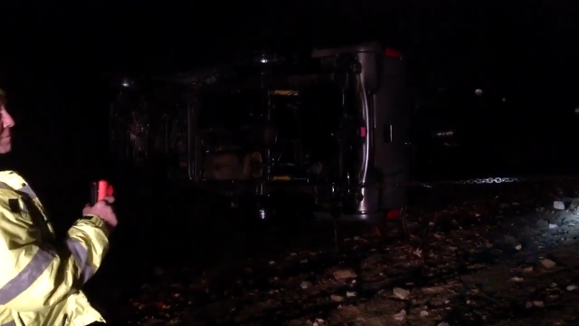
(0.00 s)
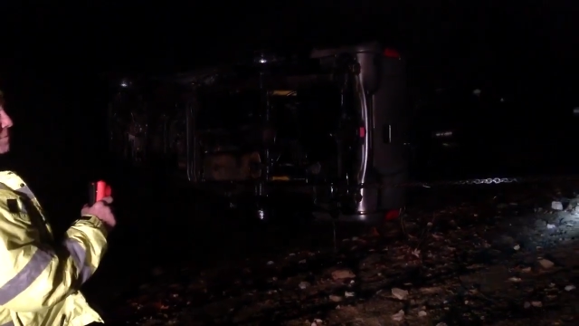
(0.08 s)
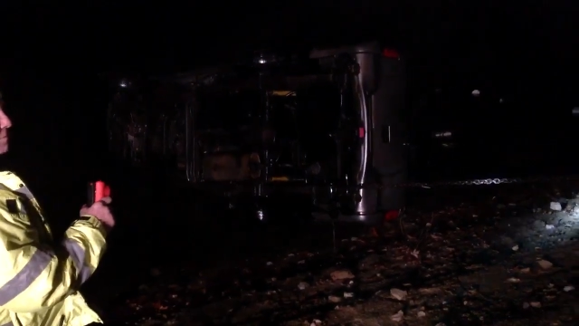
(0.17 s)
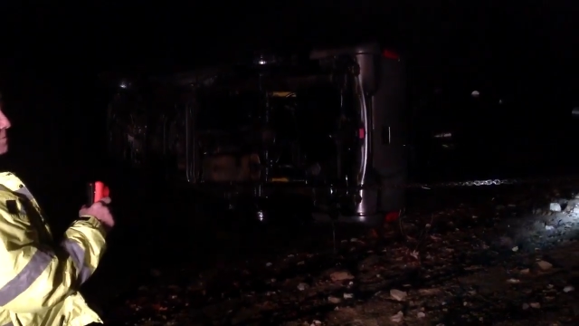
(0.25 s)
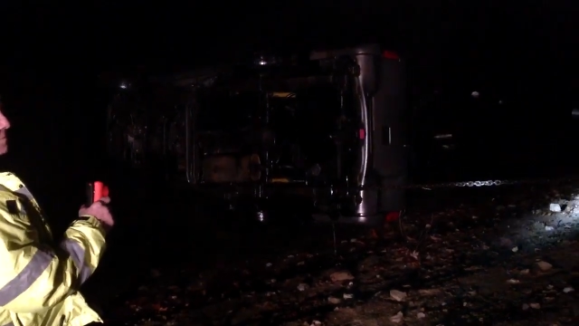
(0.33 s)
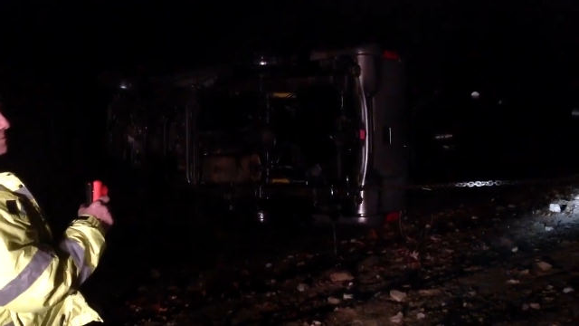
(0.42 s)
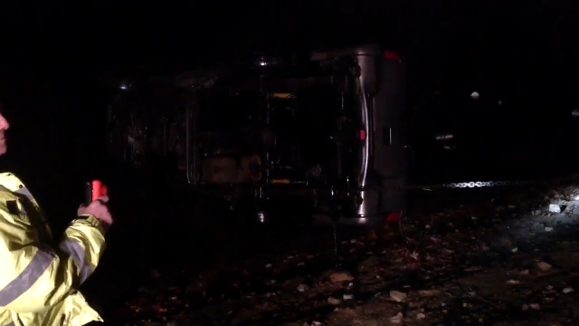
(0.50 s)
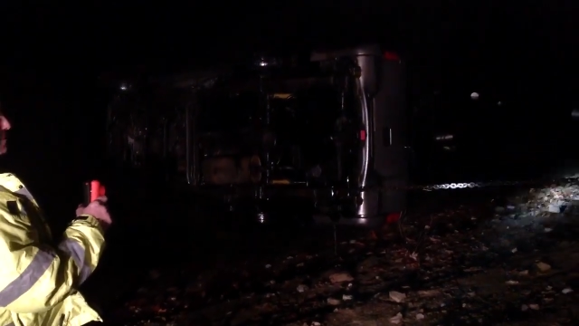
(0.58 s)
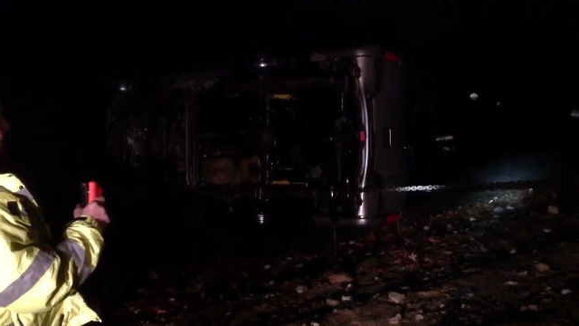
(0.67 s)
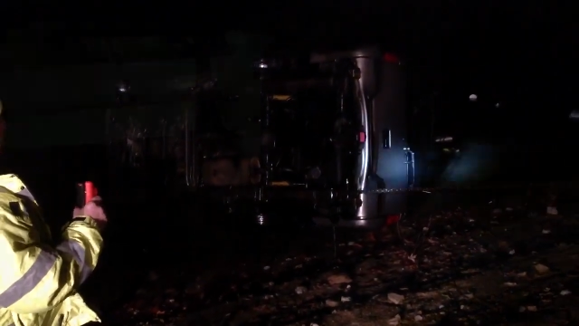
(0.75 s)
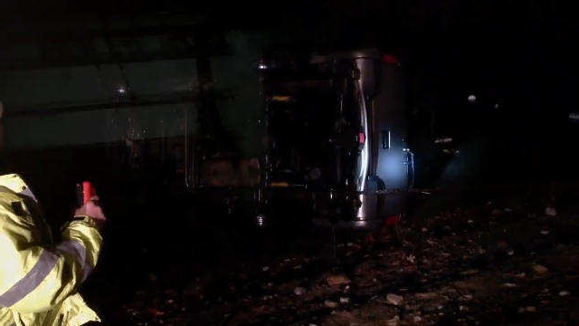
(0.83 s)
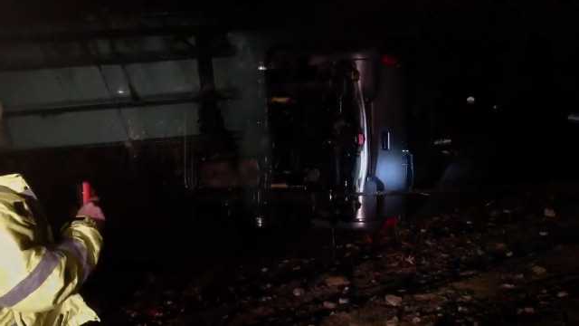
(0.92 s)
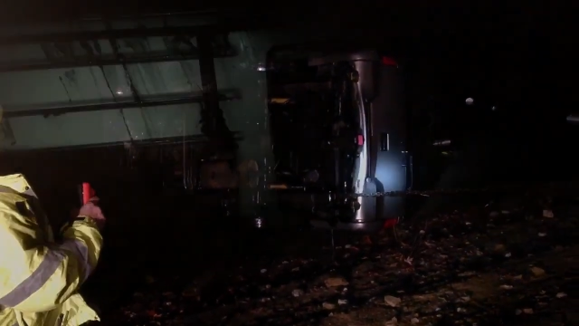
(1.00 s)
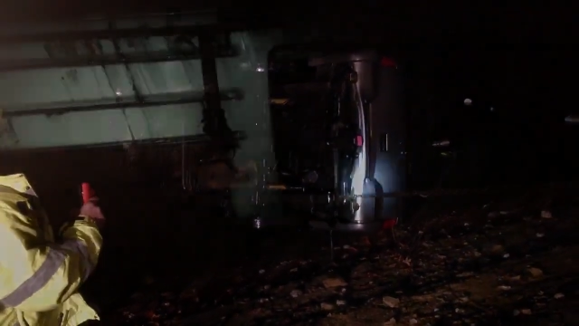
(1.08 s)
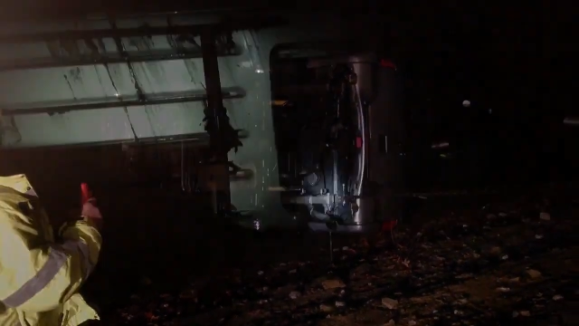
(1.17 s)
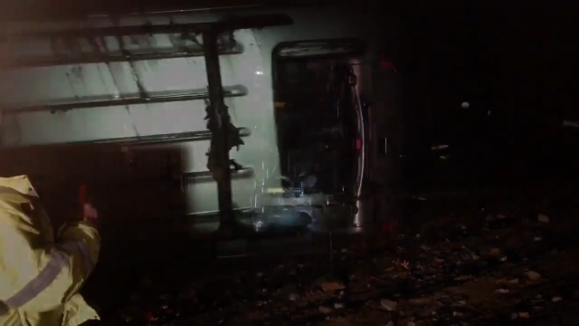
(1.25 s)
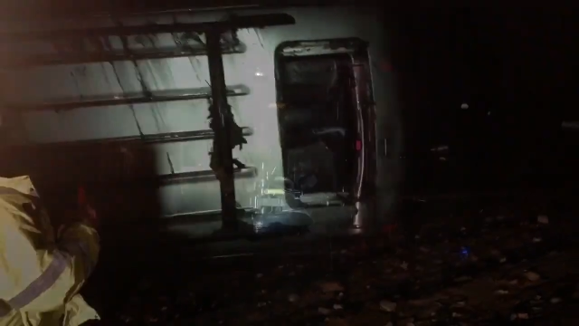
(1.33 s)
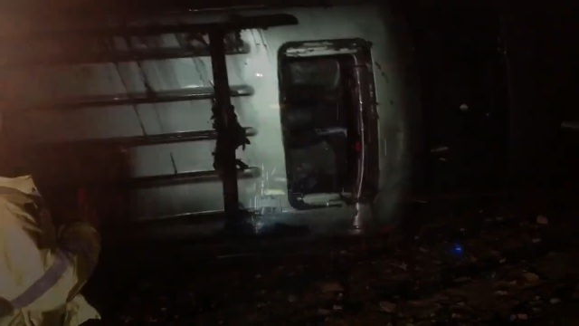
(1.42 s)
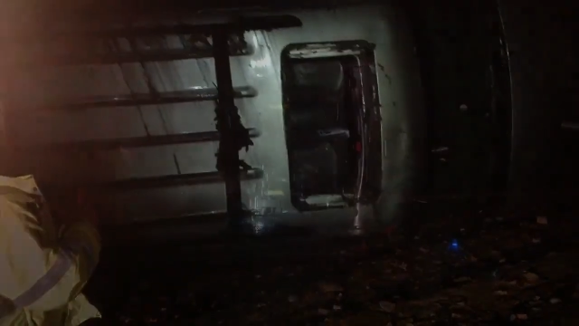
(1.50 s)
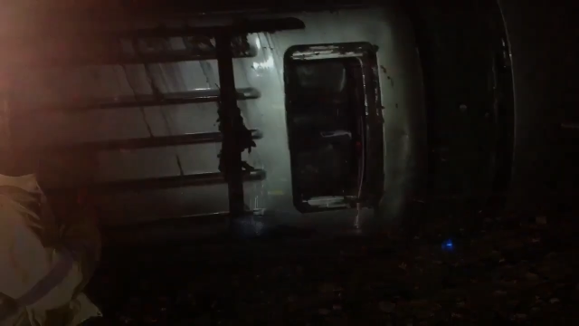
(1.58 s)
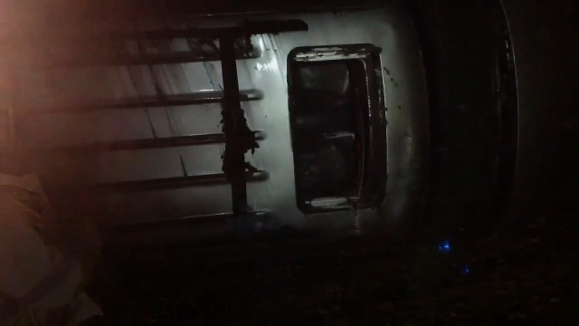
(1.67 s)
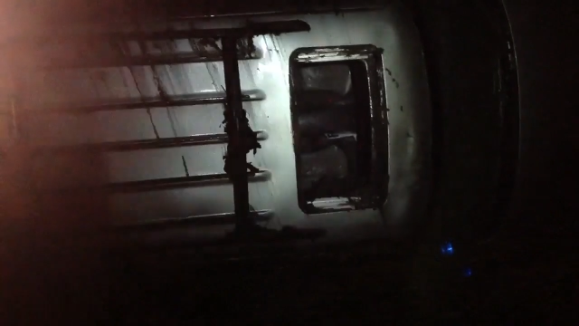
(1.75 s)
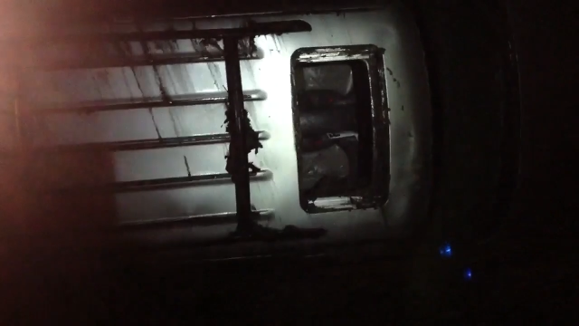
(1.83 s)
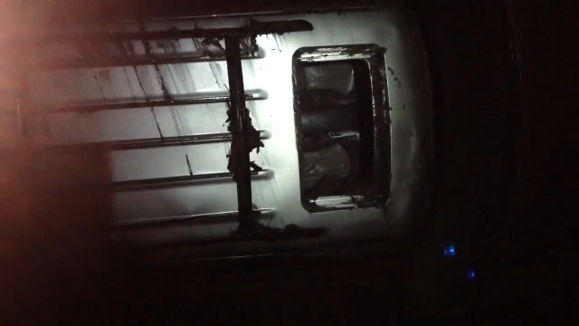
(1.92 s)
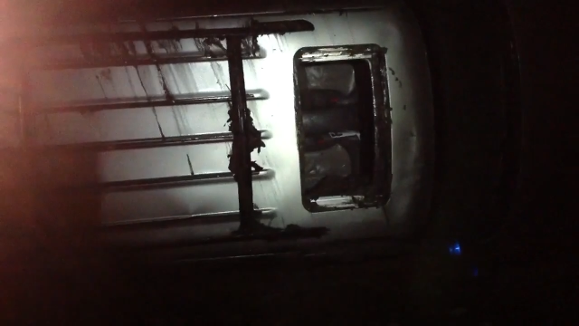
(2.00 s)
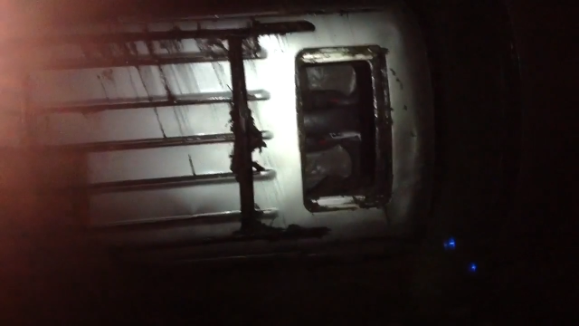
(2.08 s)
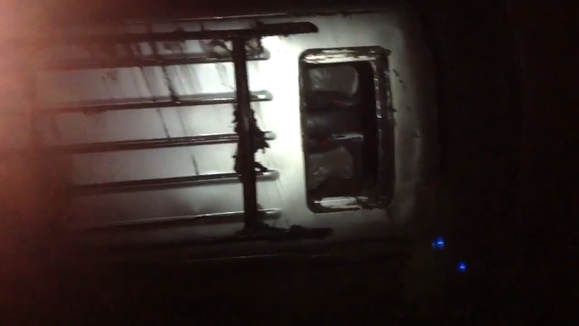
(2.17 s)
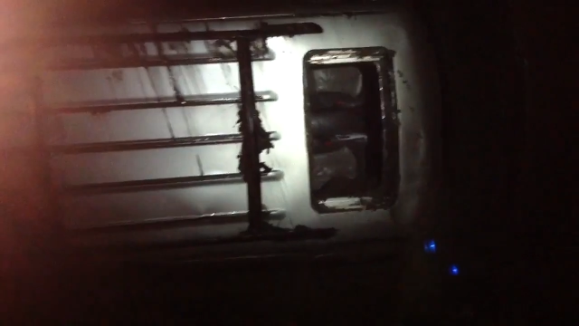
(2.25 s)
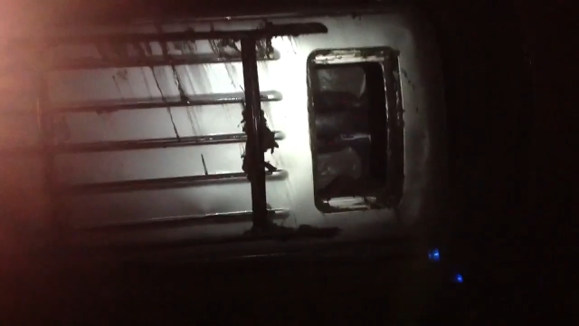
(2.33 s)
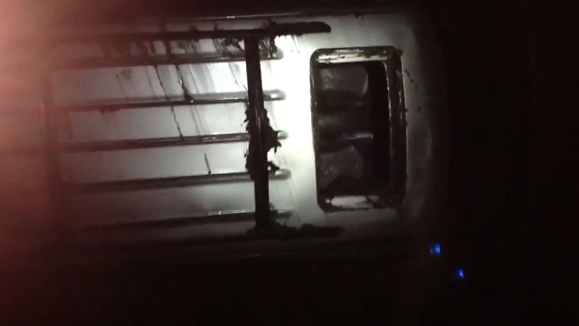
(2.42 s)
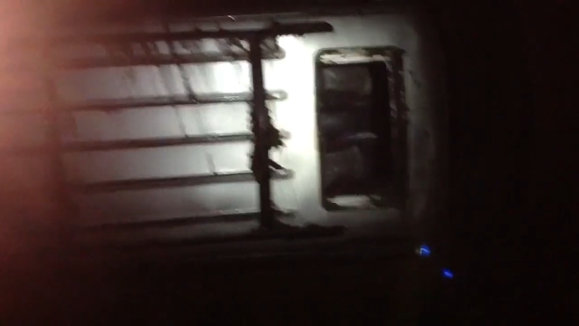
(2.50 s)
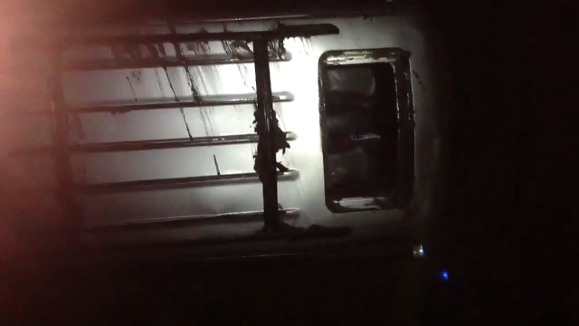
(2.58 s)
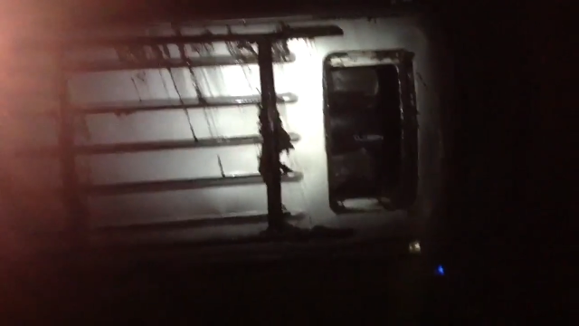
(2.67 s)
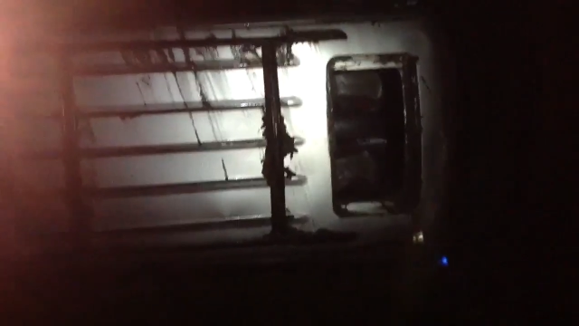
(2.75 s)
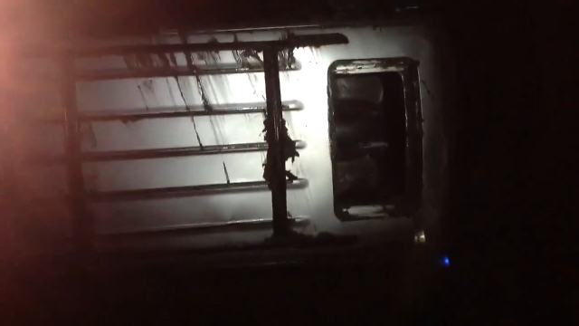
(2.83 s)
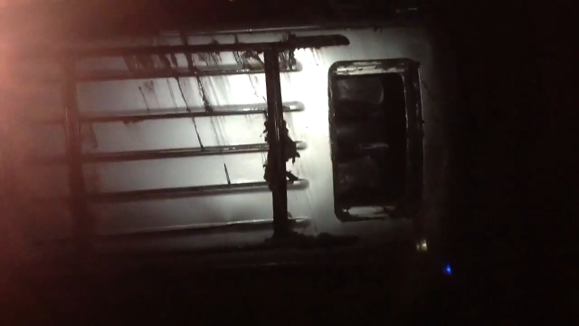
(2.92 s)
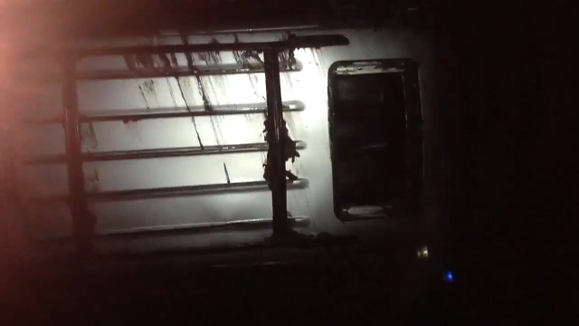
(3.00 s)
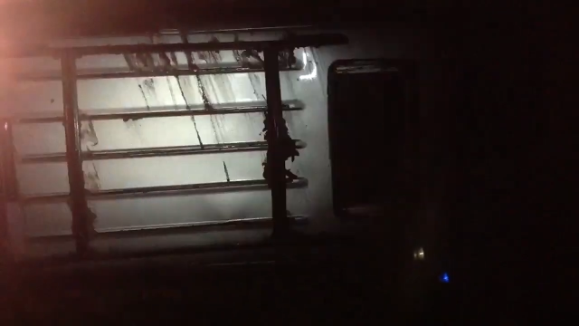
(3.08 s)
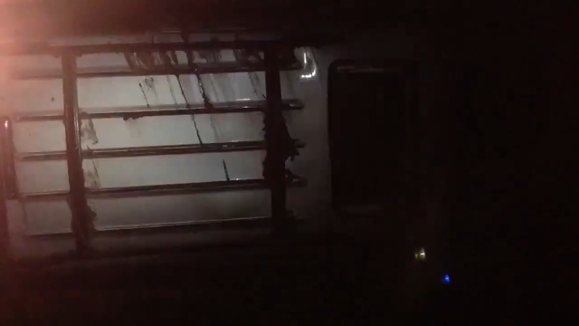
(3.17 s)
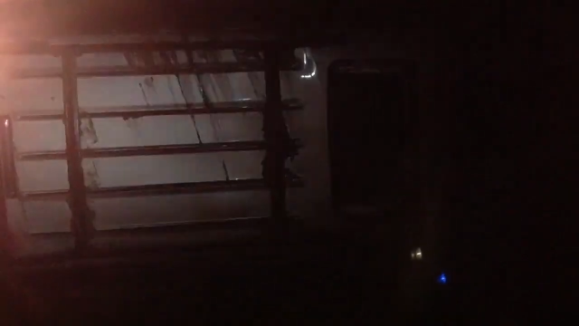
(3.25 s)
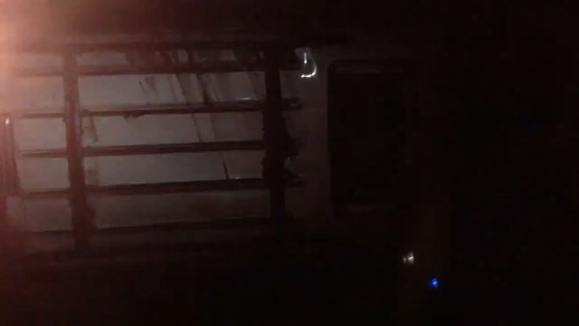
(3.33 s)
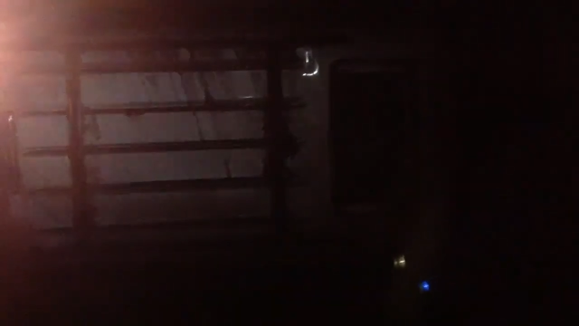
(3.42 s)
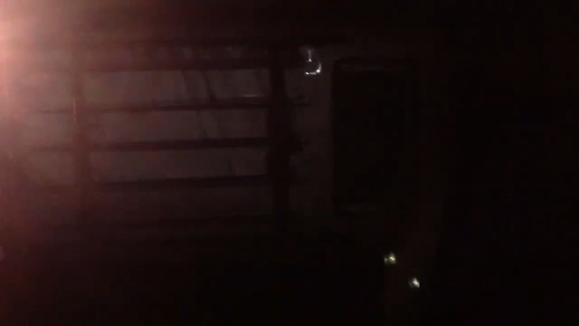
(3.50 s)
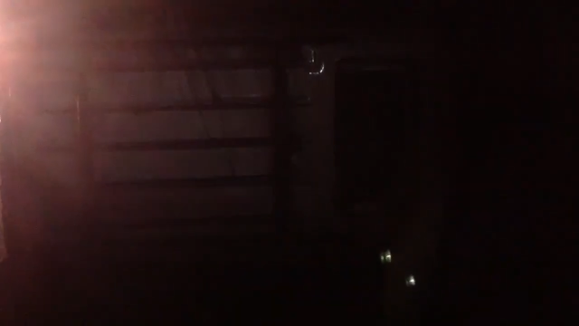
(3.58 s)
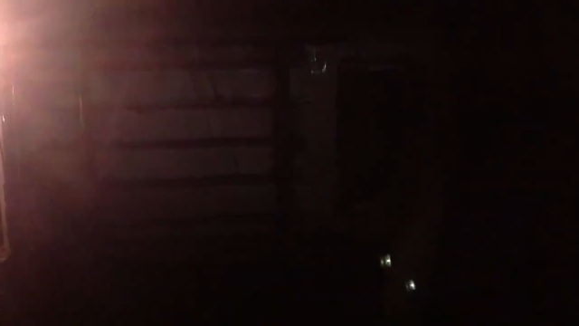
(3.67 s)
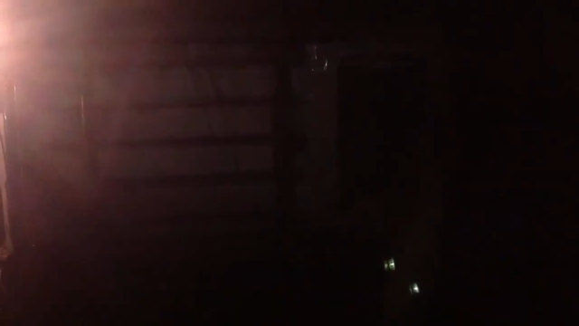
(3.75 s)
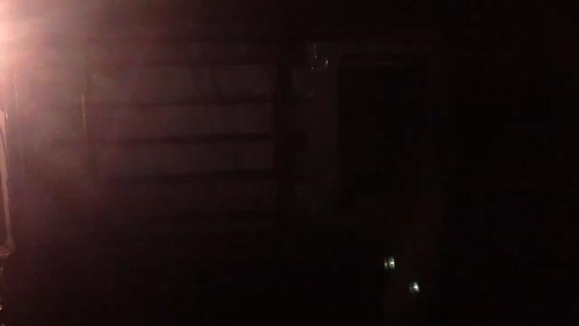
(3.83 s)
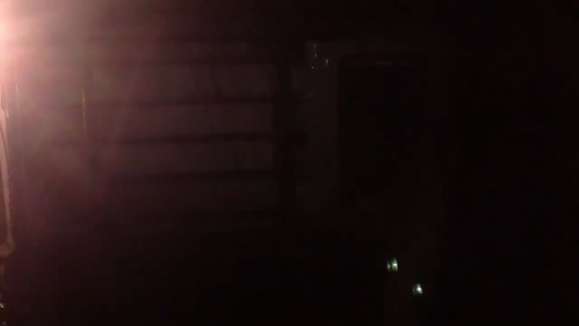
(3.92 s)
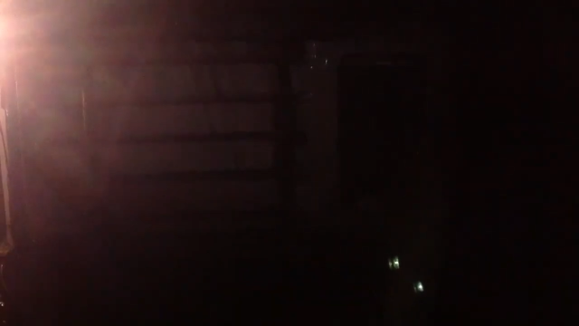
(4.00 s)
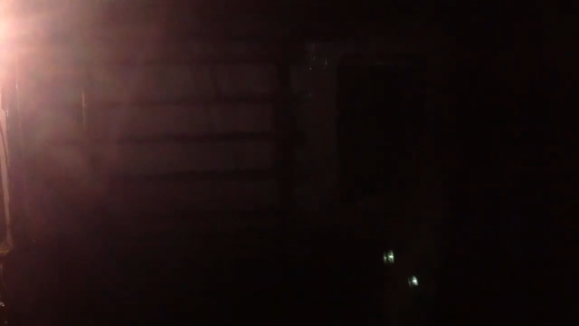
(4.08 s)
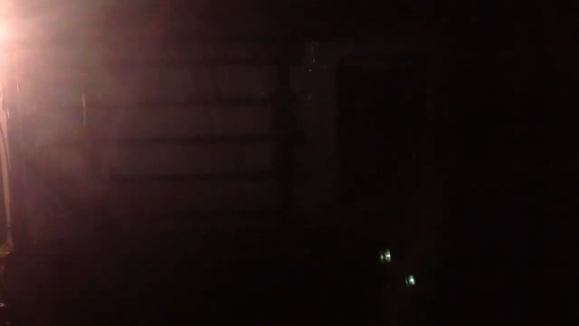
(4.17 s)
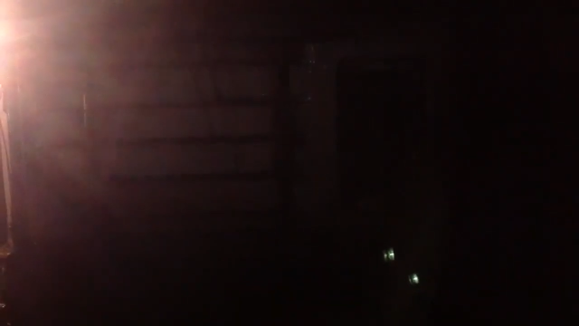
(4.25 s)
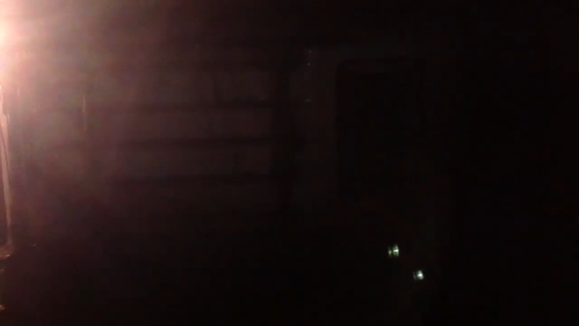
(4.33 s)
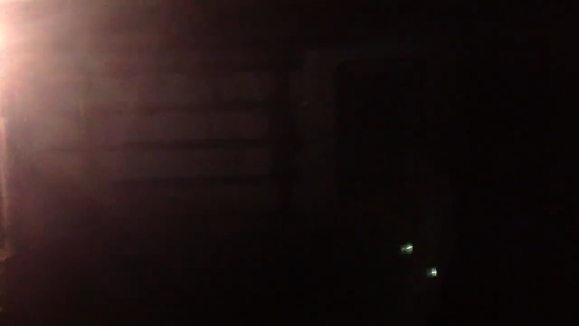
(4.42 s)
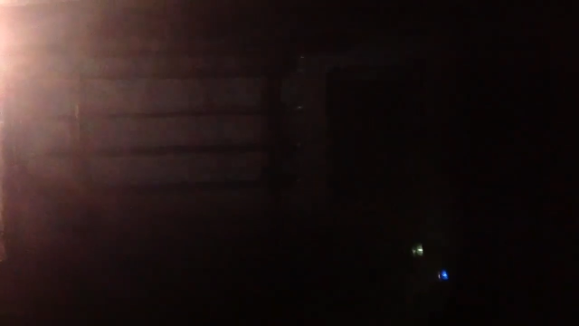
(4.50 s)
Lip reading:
No face is visible, so there are no lips to read.